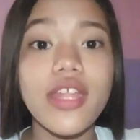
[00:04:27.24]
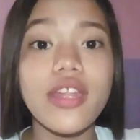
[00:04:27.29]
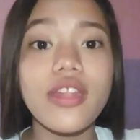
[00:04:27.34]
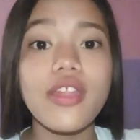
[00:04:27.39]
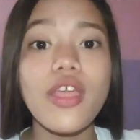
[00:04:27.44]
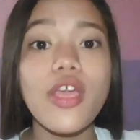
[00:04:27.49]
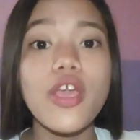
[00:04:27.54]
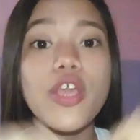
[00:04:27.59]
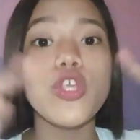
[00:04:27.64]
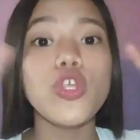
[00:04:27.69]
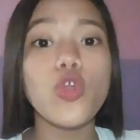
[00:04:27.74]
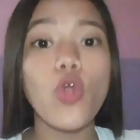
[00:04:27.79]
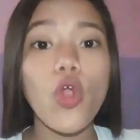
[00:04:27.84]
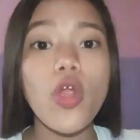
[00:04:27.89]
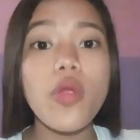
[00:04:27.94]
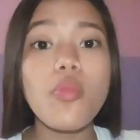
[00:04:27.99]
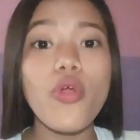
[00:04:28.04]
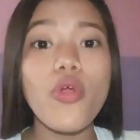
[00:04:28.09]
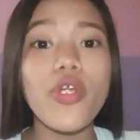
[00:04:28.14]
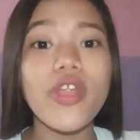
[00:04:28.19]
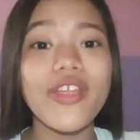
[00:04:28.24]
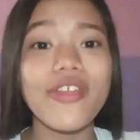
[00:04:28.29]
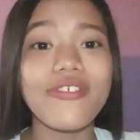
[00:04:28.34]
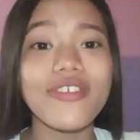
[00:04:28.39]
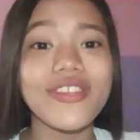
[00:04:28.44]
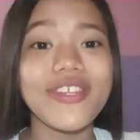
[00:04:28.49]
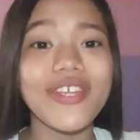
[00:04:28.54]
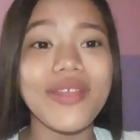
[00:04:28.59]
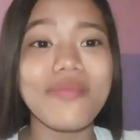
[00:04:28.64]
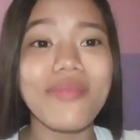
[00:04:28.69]
Number nine,
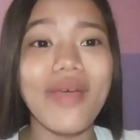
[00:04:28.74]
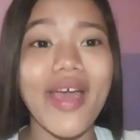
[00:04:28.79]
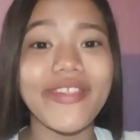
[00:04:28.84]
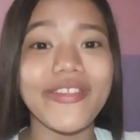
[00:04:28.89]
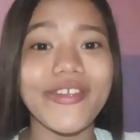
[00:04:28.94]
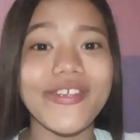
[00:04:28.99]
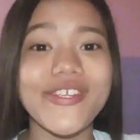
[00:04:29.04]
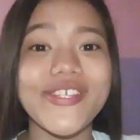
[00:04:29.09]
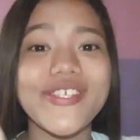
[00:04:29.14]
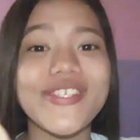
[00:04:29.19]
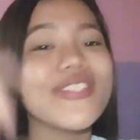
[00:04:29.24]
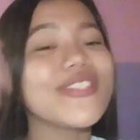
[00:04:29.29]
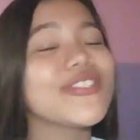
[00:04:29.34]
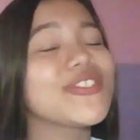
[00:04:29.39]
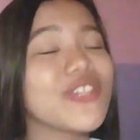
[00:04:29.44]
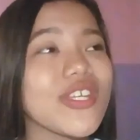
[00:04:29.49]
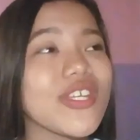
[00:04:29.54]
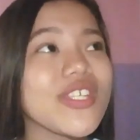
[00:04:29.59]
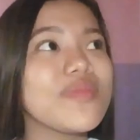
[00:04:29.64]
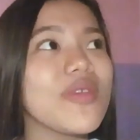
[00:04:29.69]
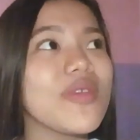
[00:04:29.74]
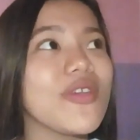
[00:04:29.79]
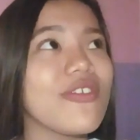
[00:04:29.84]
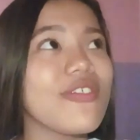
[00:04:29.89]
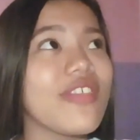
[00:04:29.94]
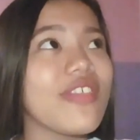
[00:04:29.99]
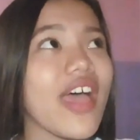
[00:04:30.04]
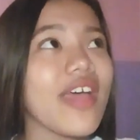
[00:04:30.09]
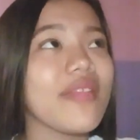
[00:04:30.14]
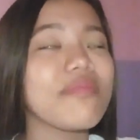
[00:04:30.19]
your morning routine matters.
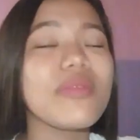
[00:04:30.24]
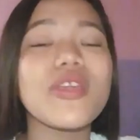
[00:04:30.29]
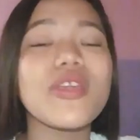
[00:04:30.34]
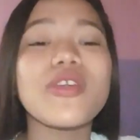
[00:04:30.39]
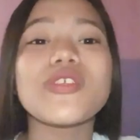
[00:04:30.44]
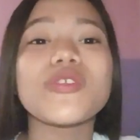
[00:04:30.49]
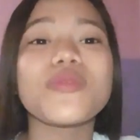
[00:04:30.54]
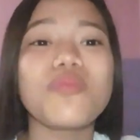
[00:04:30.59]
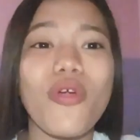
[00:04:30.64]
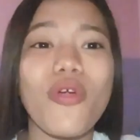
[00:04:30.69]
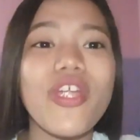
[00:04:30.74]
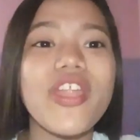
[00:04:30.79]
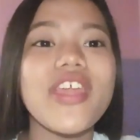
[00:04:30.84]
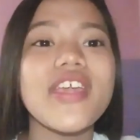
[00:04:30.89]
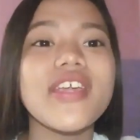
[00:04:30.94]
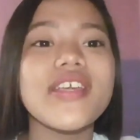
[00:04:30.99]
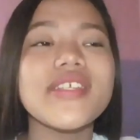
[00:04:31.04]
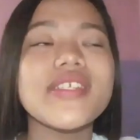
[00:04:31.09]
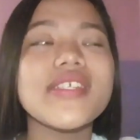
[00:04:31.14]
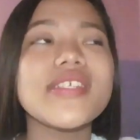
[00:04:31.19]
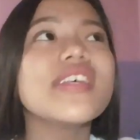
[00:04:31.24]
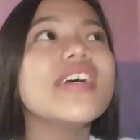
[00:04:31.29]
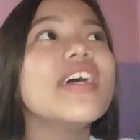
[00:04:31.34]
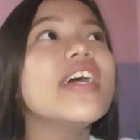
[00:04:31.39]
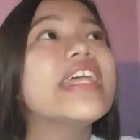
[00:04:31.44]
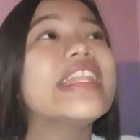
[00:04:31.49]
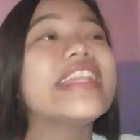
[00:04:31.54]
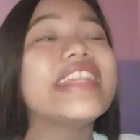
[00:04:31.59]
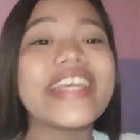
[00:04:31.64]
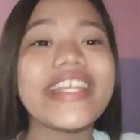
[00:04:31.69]
Trust me on that because
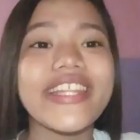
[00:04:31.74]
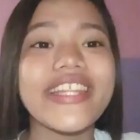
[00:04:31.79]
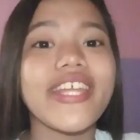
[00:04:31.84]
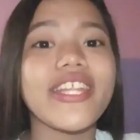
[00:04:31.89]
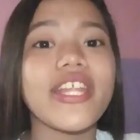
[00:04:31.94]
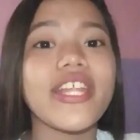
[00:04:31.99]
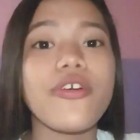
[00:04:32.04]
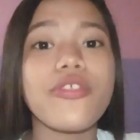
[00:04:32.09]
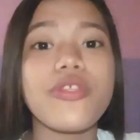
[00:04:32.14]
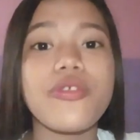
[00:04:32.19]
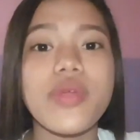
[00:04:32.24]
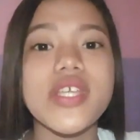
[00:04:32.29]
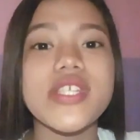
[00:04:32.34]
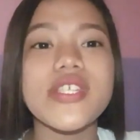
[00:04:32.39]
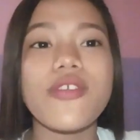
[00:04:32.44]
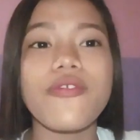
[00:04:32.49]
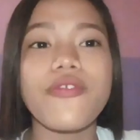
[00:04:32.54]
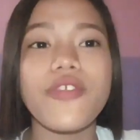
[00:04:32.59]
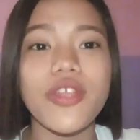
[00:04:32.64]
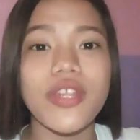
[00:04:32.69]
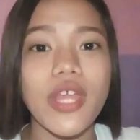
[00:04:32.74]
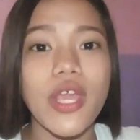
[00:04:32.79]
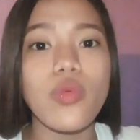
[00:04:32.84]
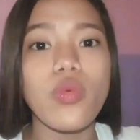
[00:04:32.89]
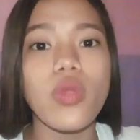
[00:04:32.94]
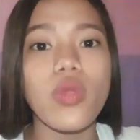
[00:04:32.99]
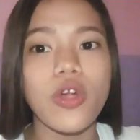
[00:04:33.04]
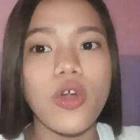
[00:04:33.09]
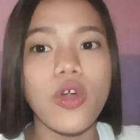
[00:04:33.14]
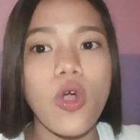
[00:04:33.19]
mornings dictate how the rest
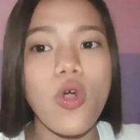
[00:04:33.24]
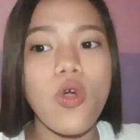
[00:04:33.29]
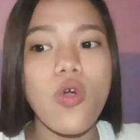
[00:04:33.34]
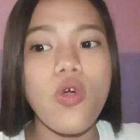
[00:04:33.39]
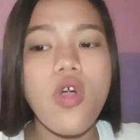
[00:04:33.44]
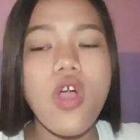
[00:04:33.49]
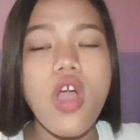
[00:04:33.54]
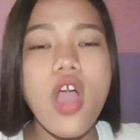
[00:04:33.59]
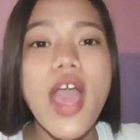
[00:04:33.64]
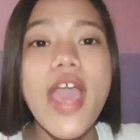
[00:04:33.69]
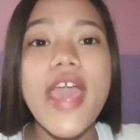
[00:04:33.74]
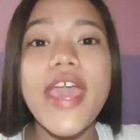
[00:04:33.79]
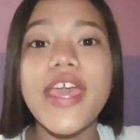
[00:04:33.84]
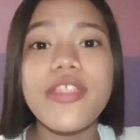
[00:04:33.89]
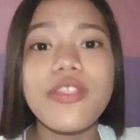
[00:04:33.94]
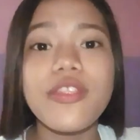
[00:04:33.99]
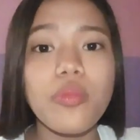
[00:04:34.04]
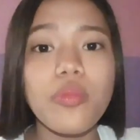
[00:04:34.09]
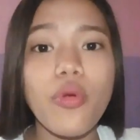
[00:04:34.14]
of your day will go.